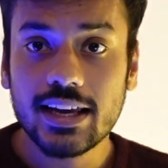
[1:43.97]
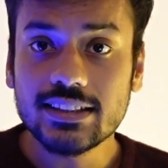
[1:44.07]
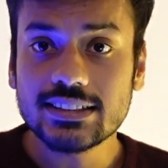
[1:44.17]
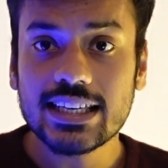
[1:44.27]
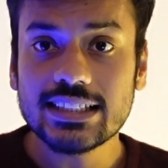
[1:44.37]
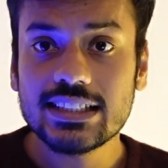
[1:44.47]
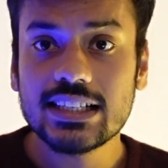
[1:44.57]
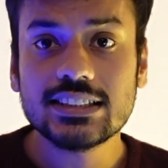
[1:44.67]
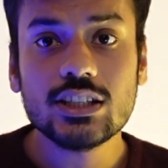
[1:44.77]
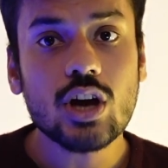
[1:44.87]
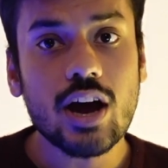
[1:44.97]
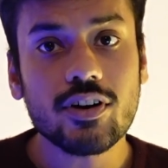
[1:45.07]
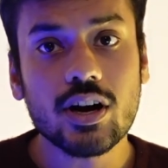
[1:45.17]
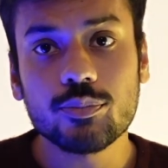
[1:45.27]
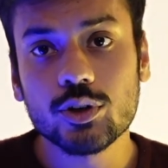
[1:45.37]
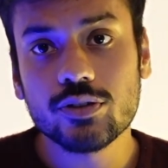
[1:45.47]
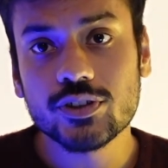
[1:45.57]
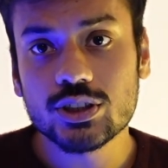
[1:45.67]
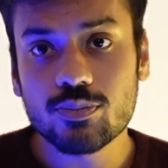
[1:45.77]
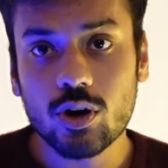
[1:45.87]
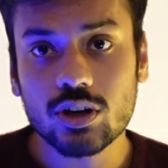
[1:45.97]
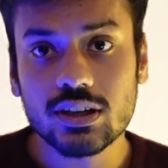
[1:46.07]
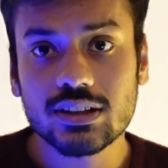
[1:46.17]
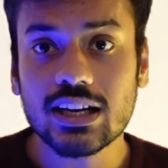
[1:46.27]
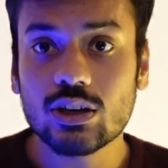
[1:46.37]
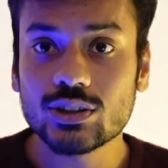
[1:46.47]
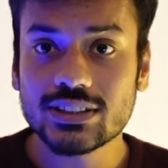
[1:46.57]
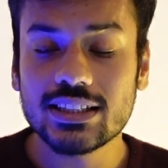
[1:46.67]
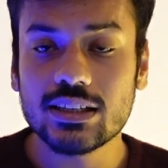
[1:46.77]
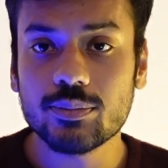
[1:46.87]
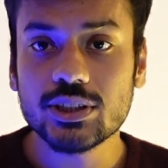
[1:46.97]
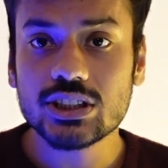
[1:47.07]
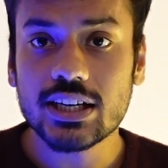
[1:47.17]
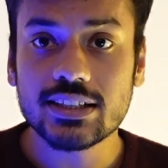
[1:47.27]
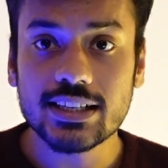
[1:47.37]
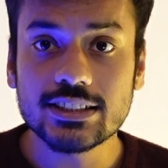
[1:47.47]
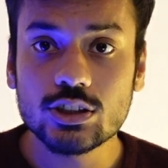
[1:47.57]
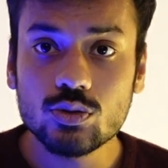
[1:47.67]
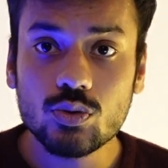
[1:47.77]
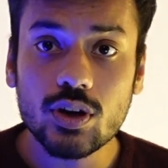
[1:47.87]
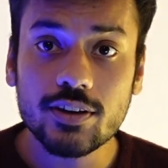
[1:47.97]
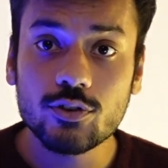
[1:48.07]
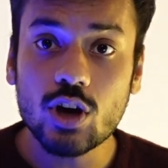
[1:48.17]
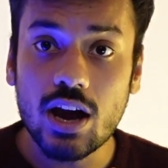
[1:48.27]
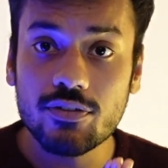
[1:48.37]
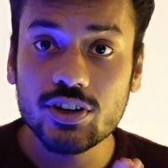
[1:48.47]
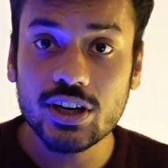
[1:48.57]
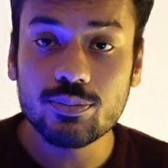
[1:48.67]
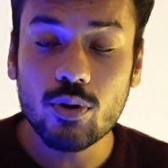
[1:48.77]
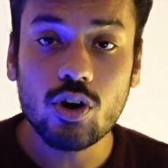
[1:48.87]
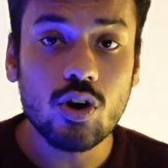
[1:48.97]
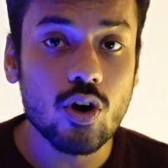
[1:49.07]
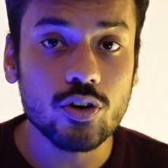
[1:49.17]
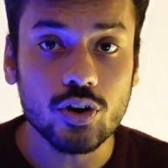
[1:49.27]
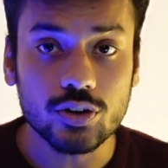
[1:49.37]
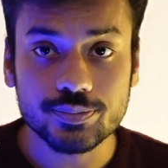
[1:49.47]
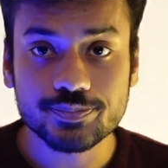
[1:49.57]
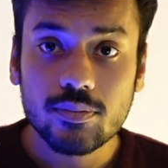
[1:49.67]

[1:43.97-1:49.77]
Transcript: In this case, let's say you have a computer vision model that looks at the image and tells you if you have a red ball or not.